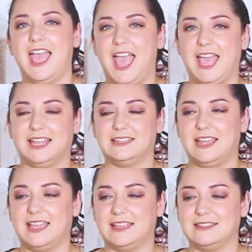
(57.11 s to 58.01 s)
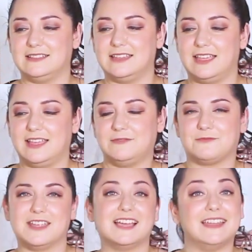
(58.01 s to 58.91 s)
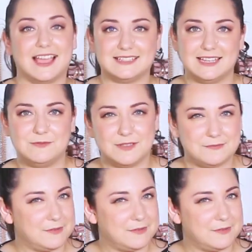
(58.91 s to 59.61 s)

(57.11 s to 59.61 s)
and reconnecting with